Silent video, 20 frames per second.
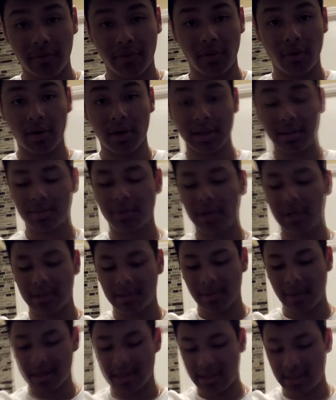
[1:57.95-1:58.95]
before and it's pretty
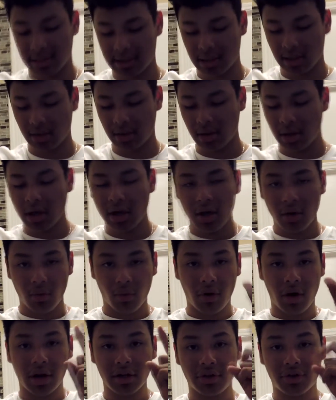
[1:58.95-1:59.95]
spicy. So,
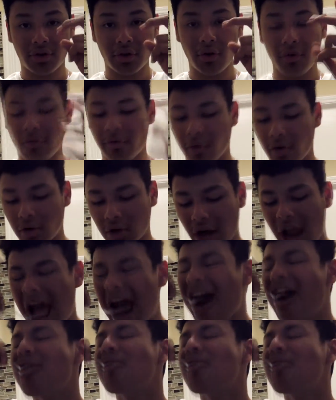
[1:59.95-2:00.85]
1, 2, 4.